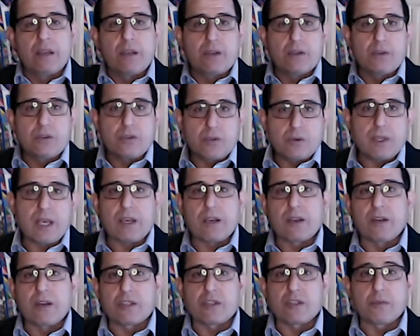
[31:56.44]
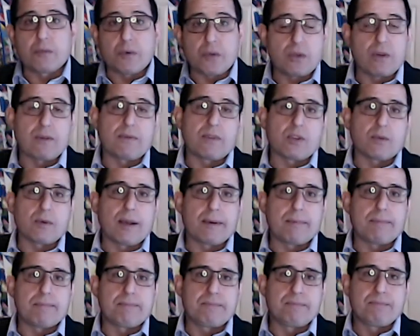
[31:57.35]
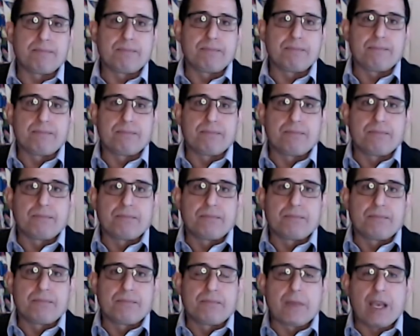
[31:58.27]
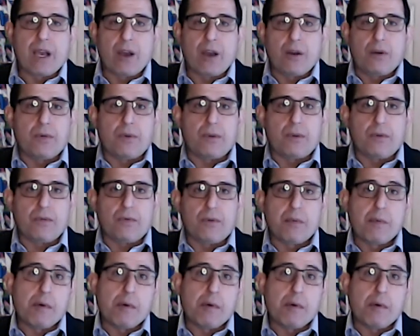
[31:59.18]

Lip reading: to that customer service rep. Now, from a